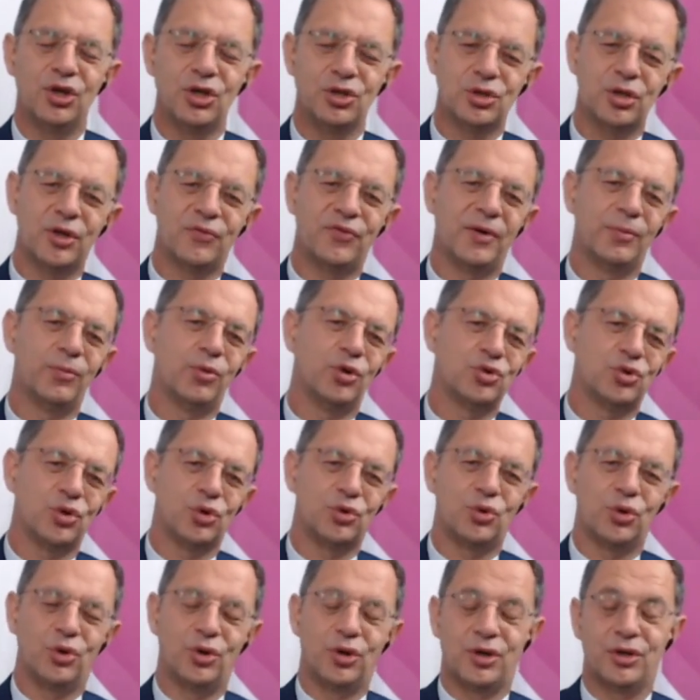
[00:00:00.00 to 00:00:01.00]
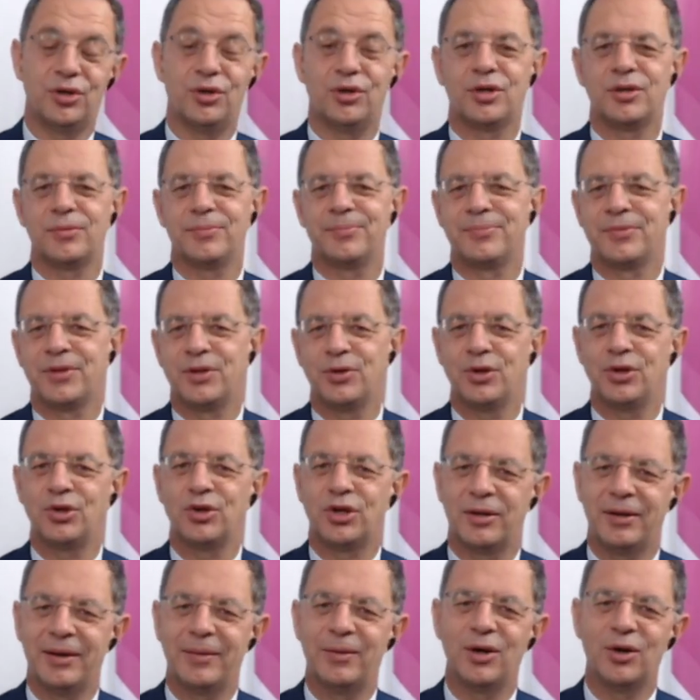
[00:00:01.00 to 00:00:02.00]
So the lathe,
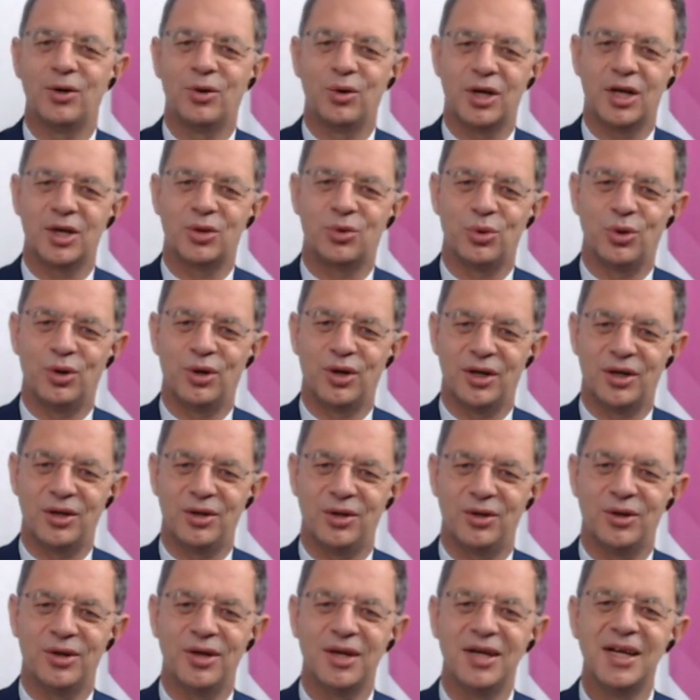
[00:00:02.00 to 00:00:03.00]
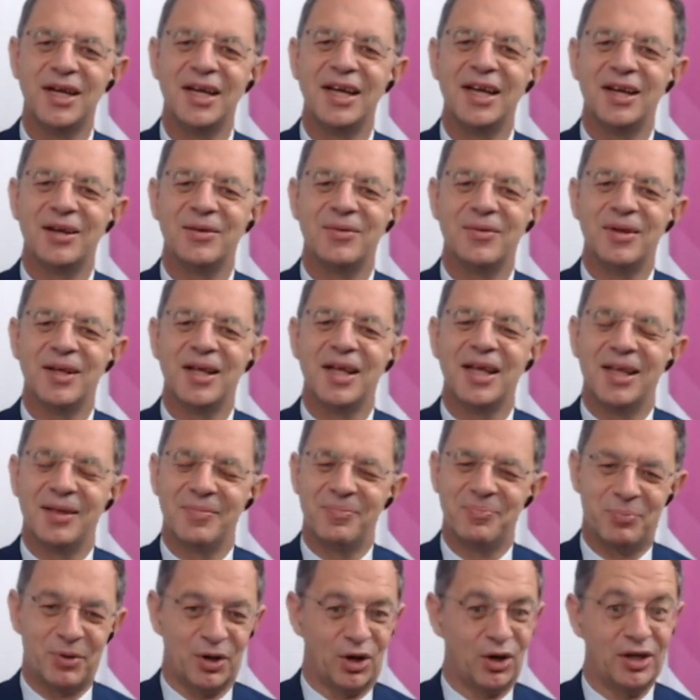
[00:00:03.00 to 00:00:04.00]
we are still calling it
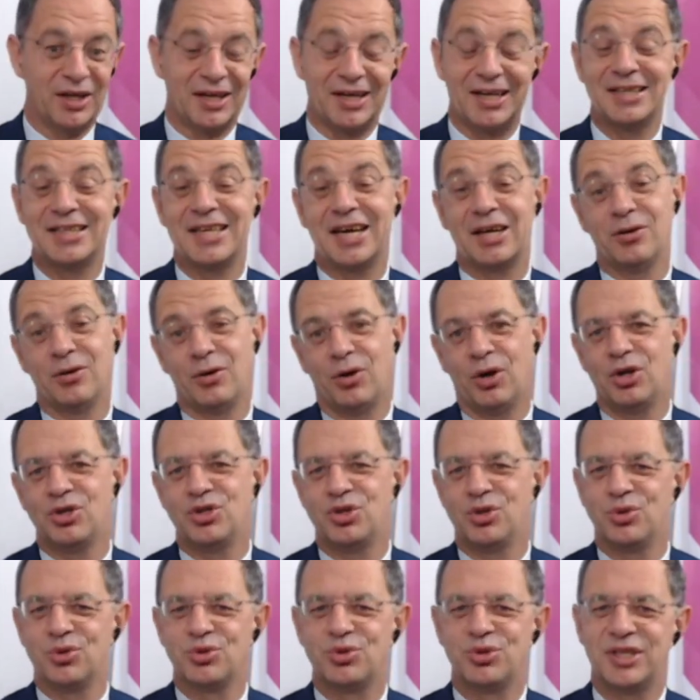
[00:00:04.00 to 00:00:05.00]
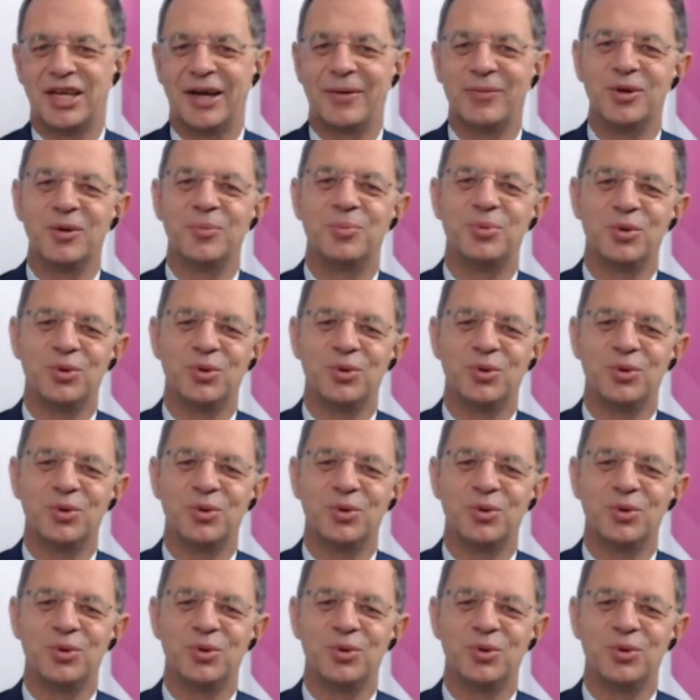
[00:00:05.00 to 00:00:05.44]
lathe, but as a matter of fact,